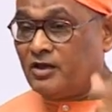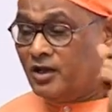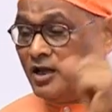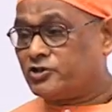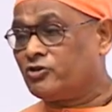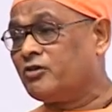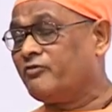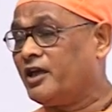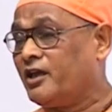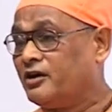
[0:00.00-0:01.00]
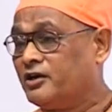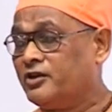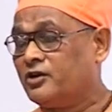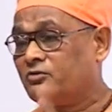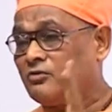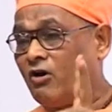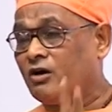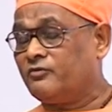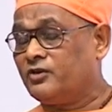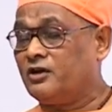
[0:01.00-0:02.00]
then later on when I heard
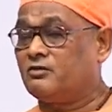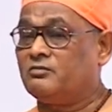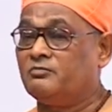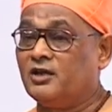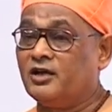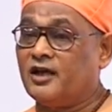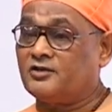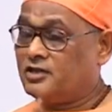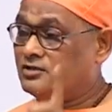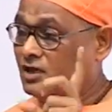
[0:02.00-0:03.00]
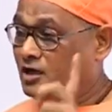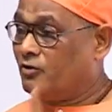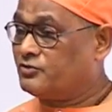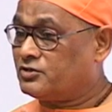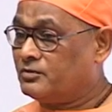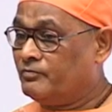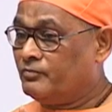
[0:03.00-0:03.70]
that Bill Gates has announced